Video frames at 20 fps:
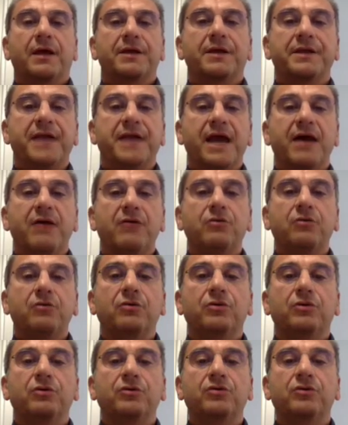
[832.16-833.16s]

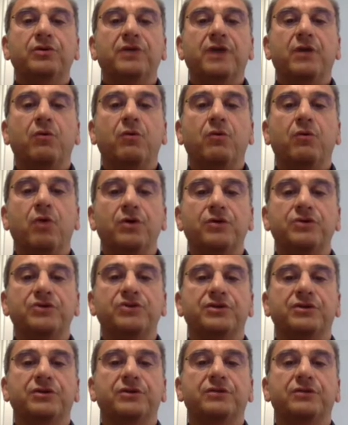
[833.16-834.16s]
Now you can
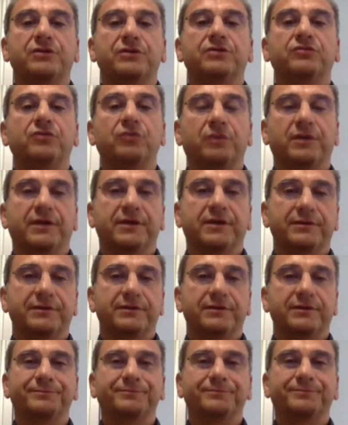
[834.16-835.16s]
watch the toolkit.
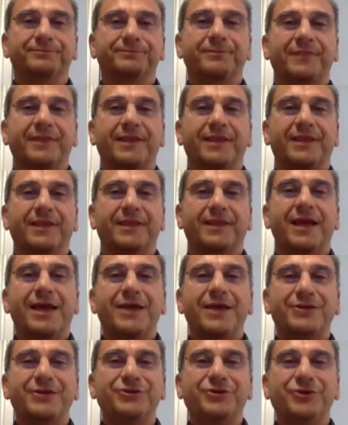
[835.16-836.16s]

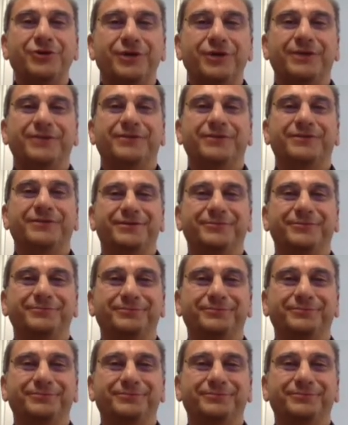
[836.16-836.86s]
Enjoy it.